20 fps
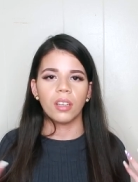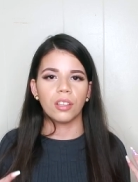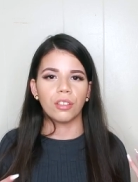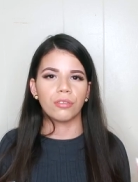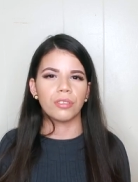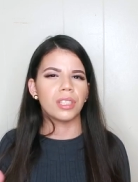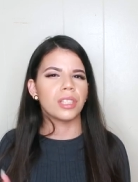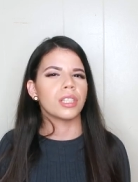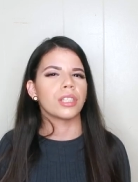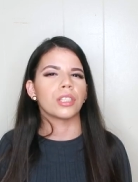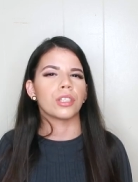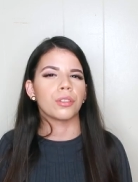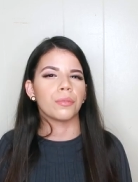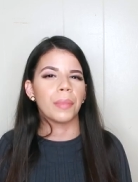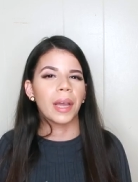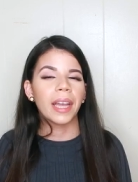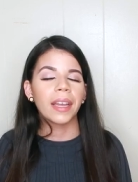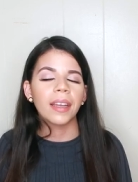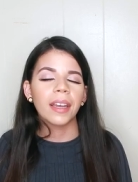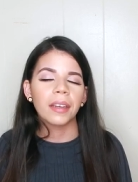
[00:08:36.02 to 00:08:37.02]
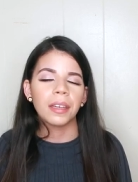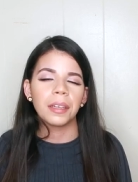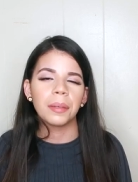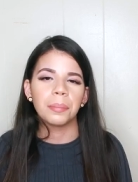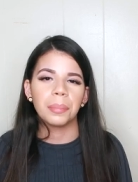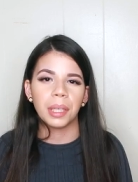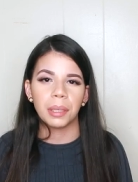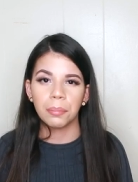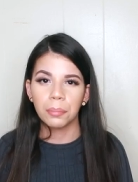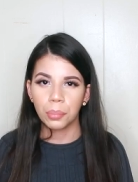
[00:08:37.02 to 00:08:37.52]
the reasons you might get
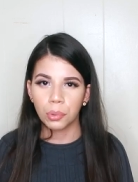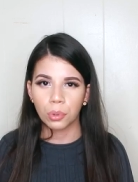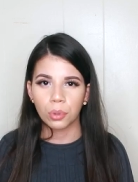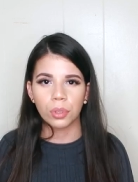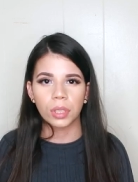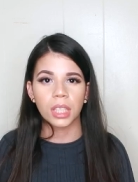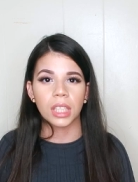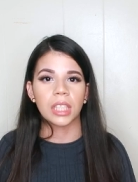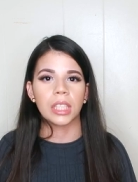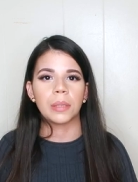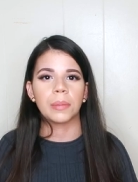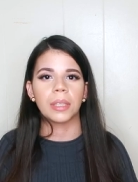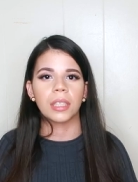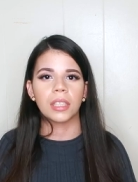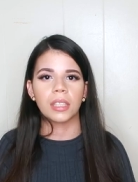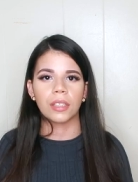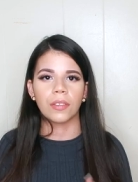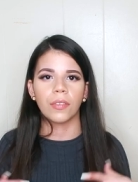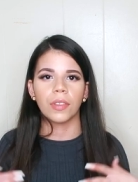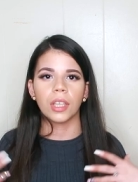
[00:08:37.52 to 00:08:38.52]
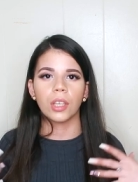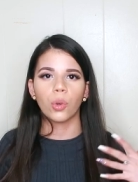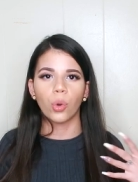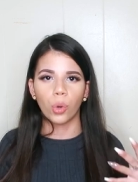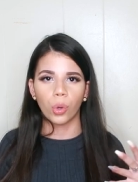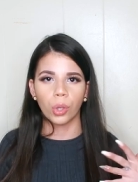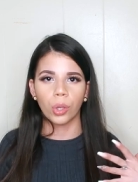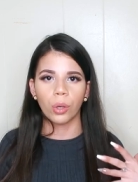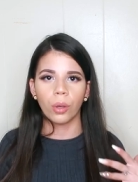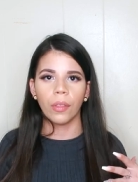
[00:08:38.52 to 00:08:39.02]
pimples is because of the
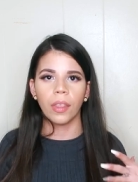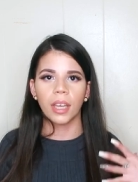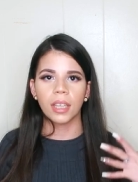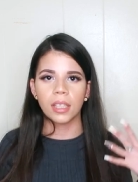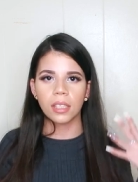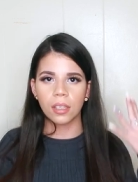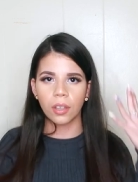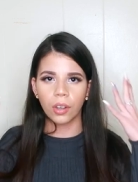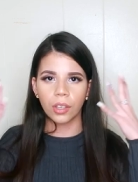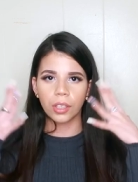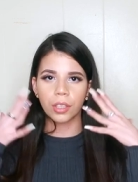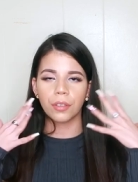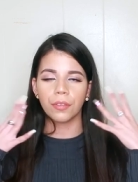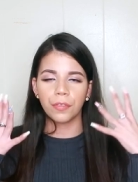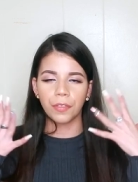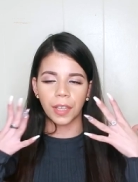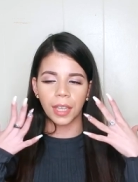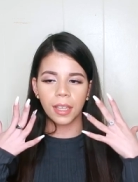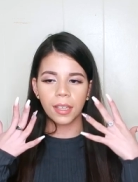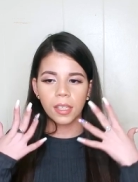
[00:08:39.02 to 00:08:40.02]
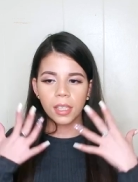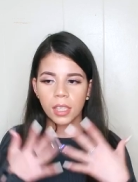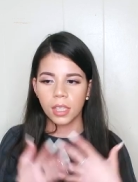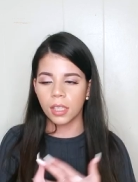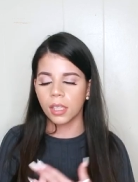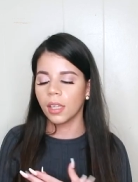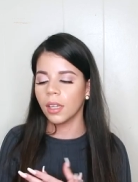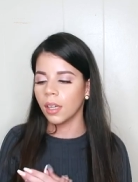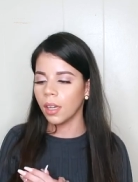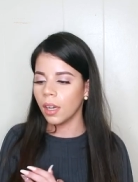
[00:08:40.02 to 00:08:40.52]
oil that's on your
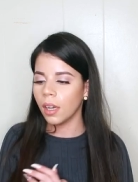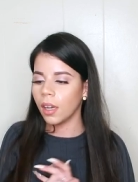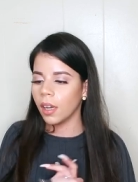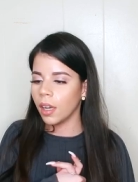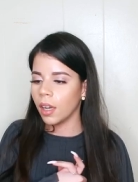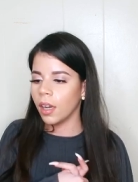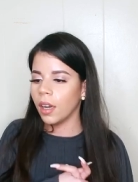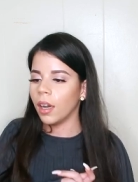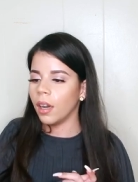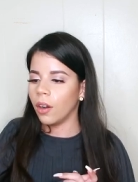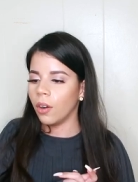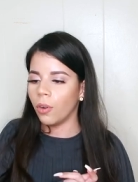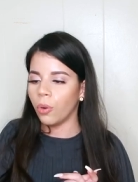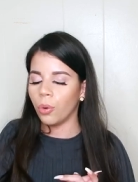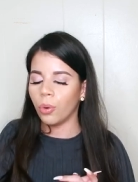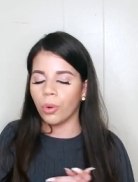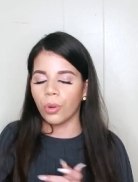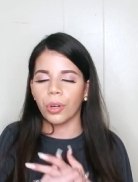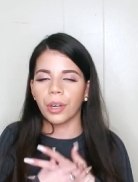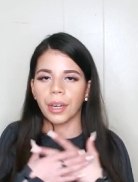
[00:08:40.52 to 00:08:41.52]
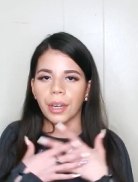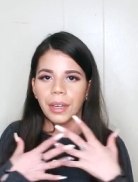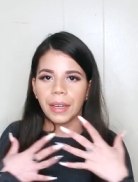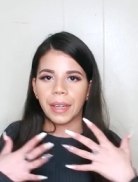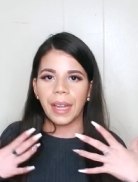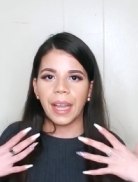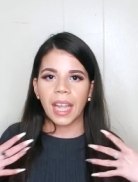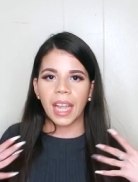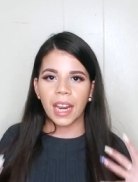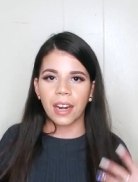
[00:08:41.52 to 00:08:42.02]
face or
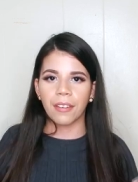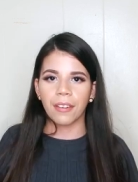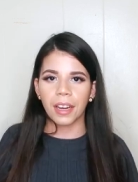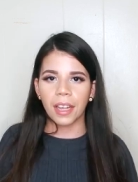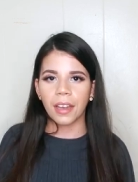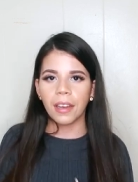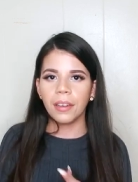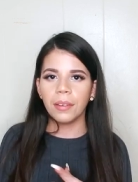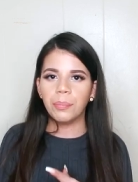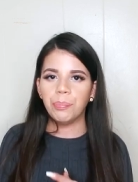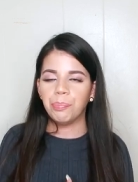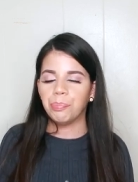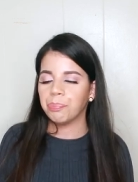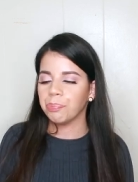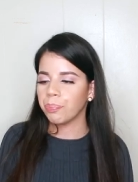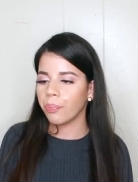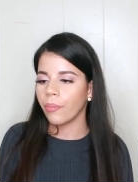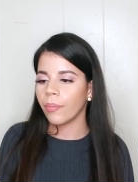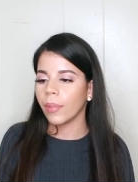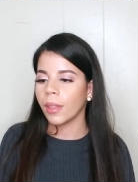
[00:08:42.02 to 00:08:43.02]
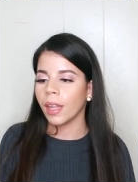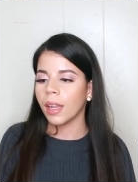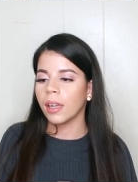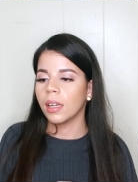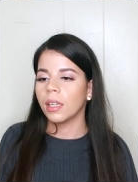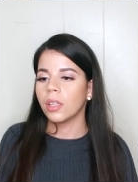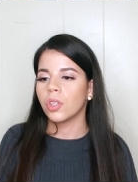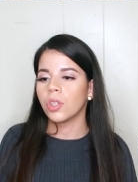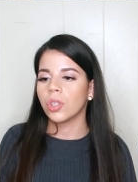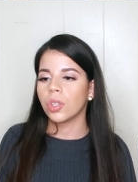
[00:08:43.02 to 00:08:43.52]
area
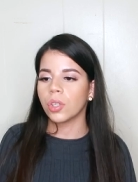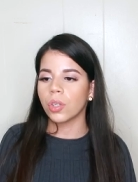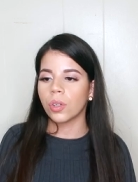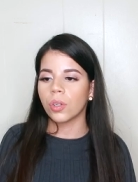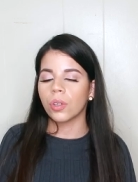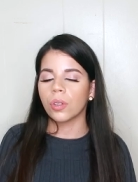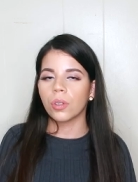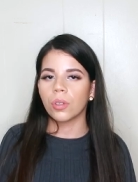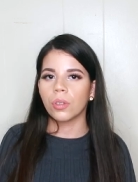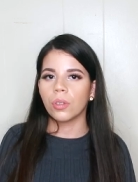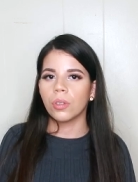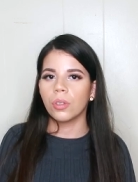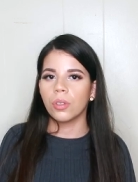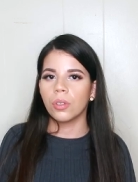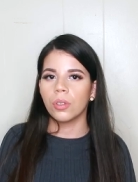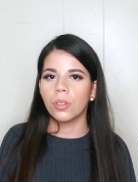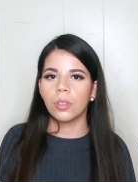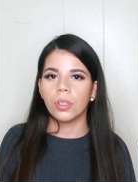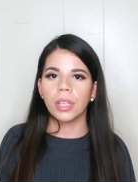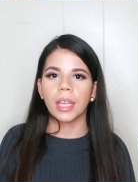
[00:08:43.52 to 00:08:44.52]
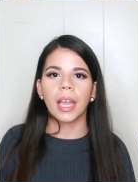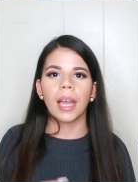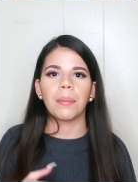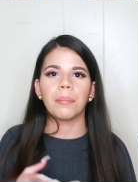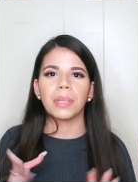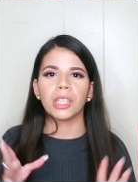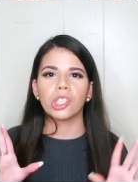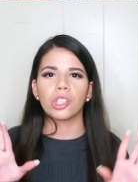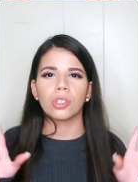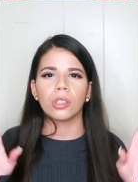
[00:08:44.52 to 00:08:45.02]
so yeah
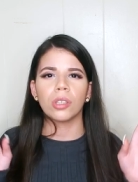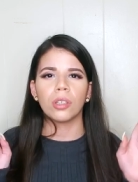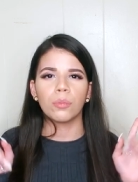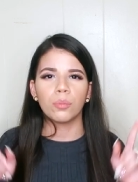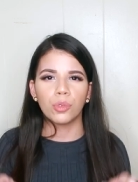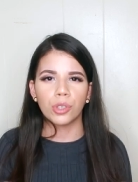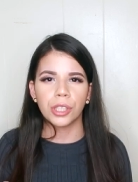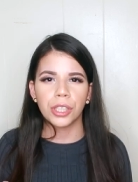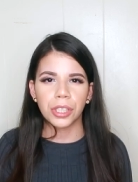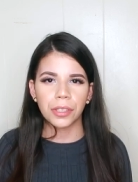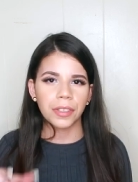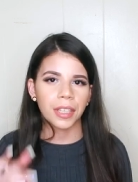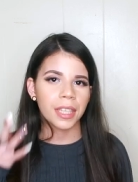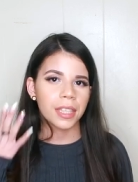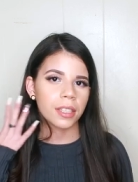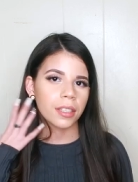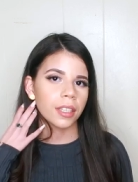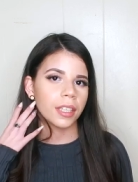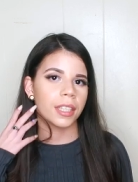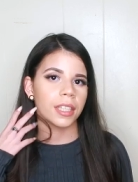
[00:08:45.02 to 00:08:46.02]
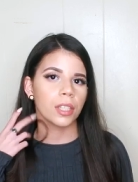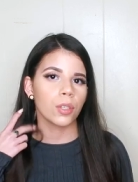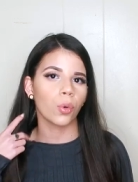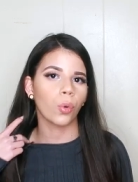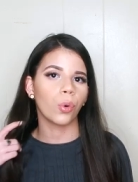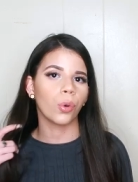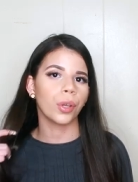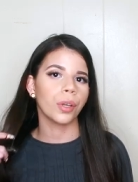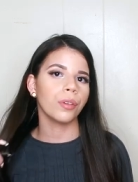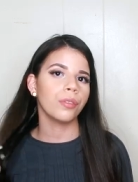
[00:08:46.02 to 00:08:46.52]
make sure the moisturizer is
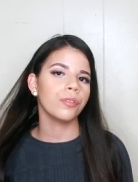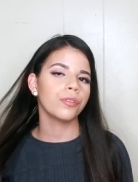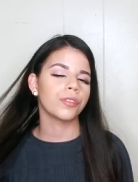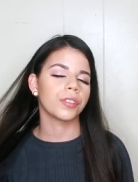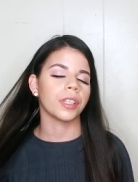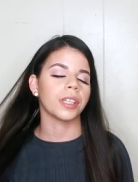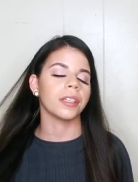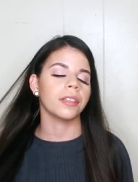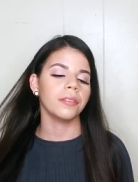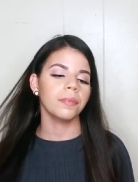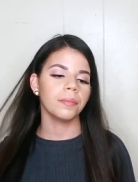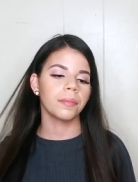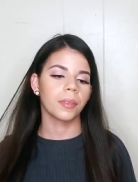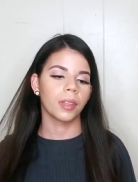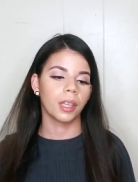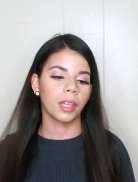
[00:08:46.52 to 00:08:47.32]
oil free